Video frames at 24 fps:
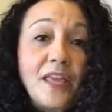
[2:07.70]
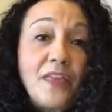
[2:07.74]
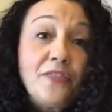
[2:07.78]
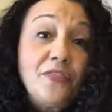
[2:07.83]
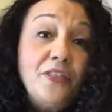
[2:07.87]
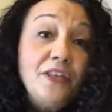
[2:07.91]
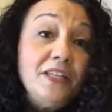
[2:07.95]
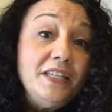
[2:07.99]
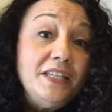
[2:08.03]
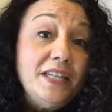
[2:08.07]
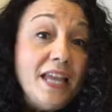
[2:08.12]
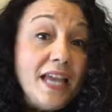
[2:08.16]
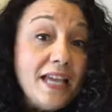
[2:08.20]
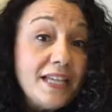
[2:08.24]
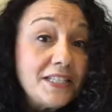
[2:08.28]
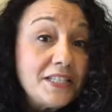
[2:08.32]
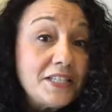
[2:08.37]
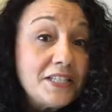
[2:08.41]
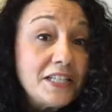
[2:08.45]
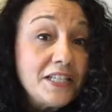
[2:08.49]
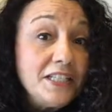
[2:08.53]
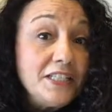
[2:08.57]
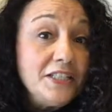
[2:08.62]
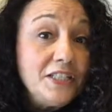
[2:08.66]
The
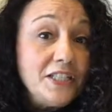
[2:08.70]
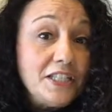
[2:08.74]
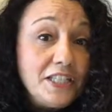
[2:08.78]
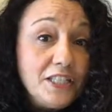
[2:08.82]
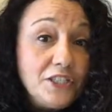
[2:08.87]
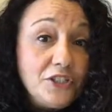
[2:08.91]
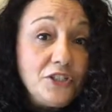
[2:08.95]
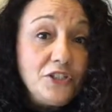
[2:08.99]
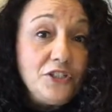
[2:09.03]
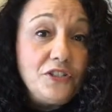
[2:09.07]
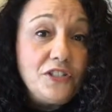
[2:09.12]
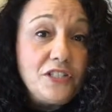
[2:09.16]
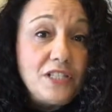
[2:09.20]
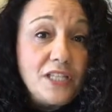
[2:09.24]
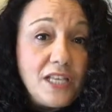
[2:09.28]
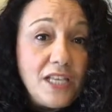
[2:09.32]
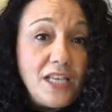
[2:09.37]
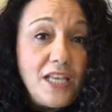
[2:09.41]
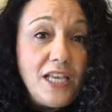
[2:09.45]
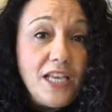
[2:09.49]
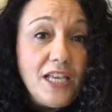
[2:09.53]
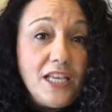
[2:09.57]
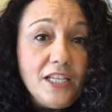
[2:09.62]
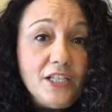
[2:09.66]
next
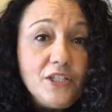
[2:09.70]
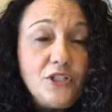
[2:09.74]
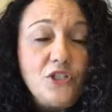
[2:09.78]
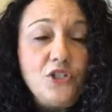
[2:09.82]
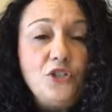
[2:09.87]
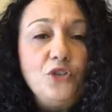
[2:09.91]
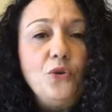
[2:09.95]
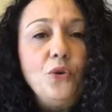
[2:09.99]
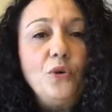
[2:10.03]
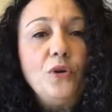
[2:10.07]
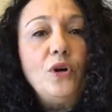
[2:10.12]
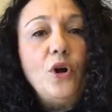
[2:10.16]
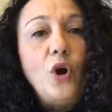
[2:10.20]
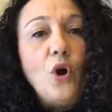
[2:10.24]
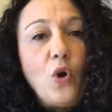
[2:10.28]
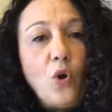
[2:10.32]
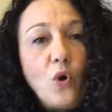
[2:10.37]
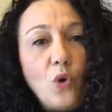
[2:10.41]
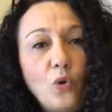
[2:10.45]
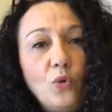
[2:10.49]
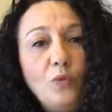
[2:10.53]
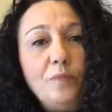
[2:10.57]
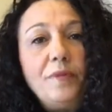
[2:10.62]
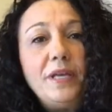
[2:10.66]
contingency is your
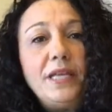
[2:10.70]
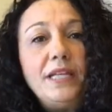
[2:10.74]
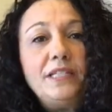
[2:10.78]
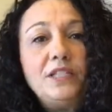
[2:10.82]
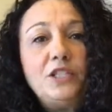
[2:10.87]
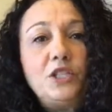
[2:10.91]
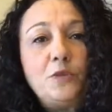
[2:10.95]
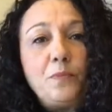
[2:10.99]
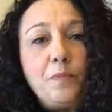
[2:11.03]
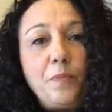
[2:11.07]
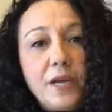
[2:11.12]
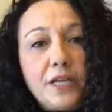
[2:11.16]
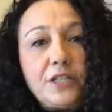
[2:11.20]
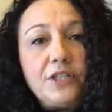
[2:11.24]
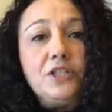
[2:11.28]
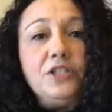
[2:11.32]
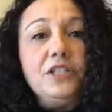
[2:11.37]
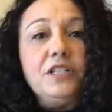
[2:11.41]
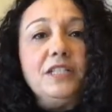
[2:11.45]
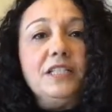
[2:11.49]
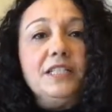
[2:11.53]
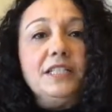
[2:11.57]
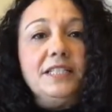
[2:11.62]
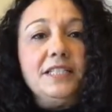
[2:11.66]
home
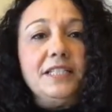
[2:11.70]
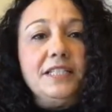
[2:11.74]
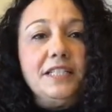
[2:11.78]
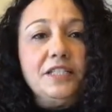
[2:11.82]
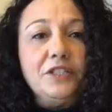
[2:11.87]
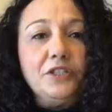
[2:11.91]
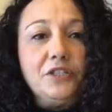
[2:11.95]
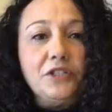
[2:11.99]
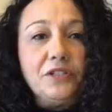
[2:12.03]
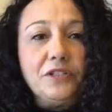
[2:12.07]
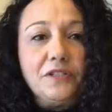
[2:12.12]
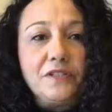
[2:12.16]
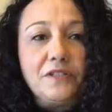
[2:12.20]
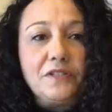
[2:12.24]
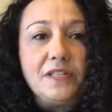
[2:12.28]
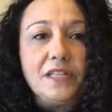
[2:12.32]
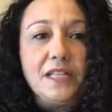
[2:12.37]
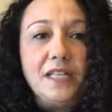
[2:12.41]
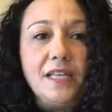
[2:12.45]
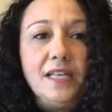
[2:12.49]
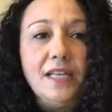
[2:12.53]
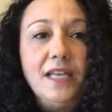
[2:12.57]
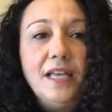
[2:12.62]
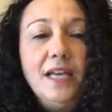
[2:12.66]
inspection
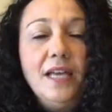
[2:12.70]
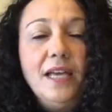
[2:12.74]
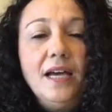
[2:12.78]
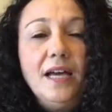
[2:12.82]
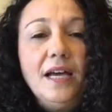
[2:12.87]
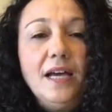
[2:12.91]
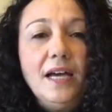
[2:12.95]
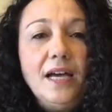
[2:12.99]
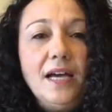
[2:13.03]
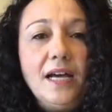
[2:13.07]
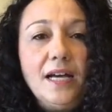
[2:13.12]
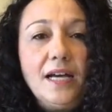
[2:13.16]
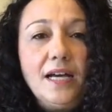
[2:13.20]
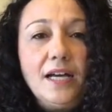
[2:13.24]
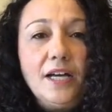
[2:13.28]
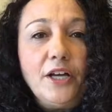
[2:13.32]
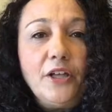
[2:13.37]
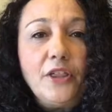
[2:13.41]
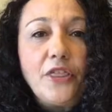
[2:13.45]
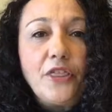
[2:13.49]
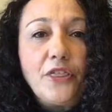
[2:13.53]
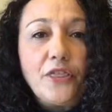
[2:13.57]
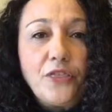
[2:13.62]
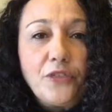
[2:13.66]
contingency.
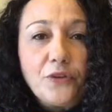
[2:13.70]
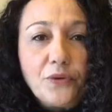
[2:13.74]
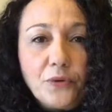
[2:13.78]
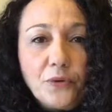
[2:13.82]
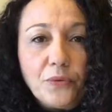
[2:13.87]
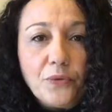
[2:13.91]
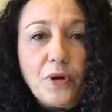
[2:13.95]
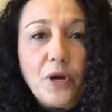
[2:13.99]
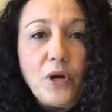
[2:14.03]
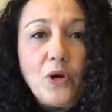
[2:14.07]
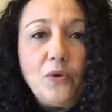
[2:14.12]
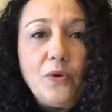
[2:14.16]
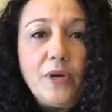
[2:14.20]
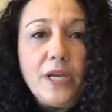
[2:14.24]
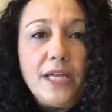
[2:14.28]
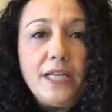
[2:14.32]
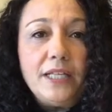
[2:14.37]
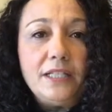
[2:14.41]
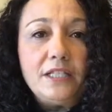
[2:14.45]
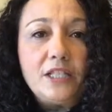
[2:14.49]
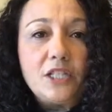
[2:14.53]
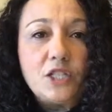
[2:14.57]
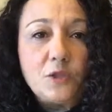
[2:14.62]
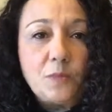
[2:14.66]
A thorough
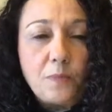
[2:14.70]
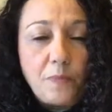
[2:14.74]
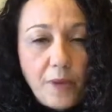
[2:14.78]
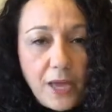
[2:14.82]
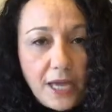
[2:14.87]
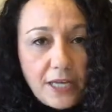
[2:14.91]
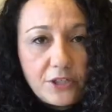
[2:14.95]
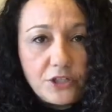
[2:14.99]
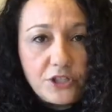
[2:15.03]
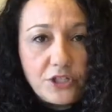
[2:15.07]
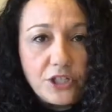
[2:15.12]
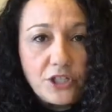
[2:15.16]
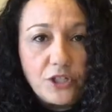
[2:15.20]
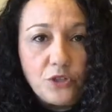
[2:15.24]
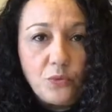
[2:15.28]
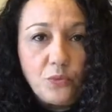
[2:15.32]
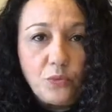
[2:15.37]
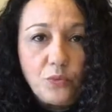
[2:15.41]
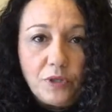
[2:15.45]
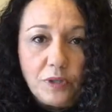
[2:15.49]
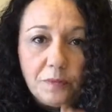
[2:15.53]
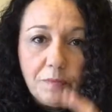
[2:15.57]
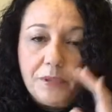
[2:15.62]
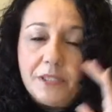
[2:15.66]

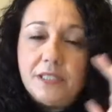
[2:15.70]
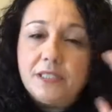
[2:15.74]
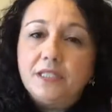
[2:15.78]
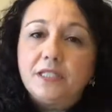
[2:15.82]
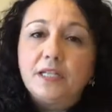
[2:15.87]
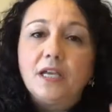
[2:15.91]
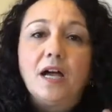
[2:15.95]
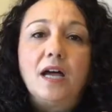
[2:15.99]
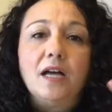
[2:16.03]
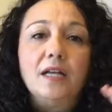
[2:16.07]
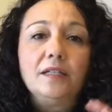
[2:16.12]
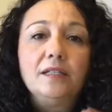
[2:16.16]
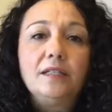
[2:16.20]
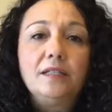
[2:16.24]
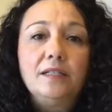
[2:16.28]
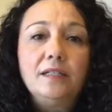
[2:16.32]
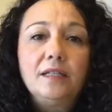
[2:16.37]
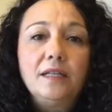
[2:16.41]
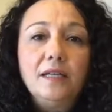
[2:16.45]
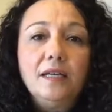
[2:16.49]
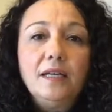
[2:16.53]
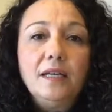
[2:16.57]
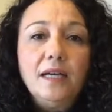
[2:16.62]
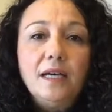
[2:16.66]
inspection will be
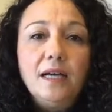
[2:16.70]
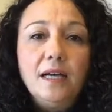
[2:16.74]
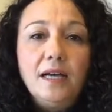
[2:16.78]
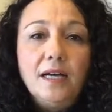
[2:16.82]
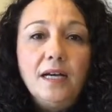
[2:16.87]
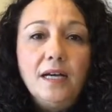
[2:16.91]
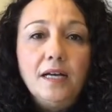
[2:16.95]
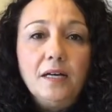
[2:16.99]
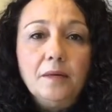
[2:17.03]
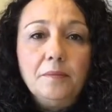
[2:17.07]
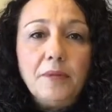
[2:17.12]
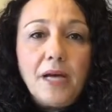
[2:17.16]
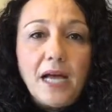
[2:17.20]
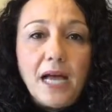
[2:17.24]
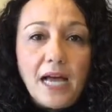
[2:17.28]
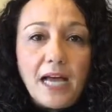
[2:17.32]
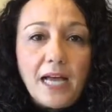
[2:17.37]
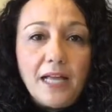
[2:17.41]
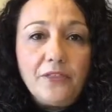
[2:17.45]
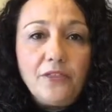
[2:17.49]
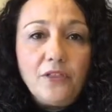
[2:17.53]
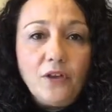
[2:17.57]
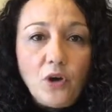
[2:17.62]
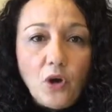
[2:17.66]
done
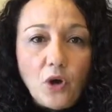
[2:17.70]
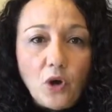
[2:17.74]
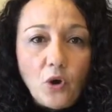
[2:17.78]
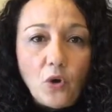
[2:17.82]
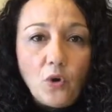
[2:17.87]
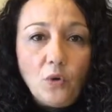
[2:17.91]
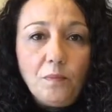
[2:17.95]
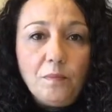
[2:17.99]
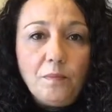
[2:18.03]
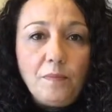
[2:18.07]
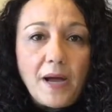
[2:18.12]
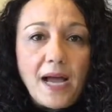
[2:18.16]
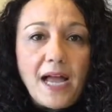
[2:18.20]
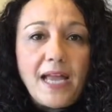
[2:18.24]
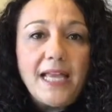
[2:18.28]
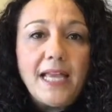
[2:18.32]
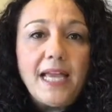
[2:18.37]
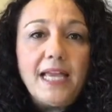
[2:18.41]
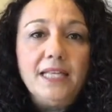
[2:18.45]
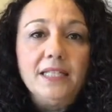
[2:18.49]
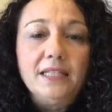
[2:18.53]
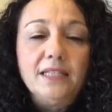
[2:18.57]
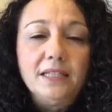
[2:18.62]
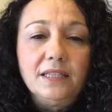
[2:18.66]
on the home
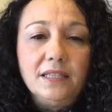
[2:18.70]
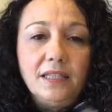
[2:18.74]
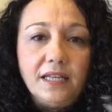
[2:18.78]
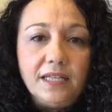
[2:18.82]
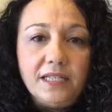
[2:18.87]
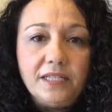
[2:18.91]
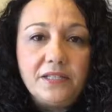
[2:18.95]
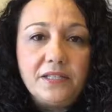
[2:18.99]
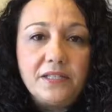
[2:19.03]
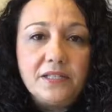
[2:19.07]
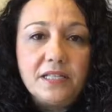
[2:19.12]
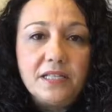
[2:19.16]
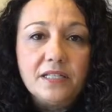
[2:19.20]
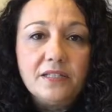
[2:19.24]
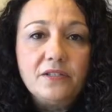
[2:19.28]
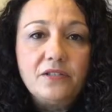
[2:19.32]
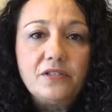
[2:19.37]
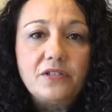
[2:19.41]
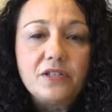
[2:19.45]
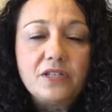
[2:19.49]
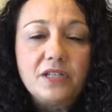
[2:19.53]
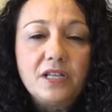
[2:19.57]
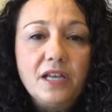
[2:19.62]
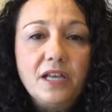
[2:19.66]
by a
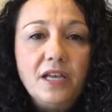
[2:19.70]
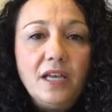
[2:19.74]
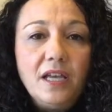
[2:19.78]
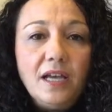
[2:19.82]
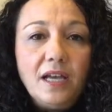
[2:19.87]
licensed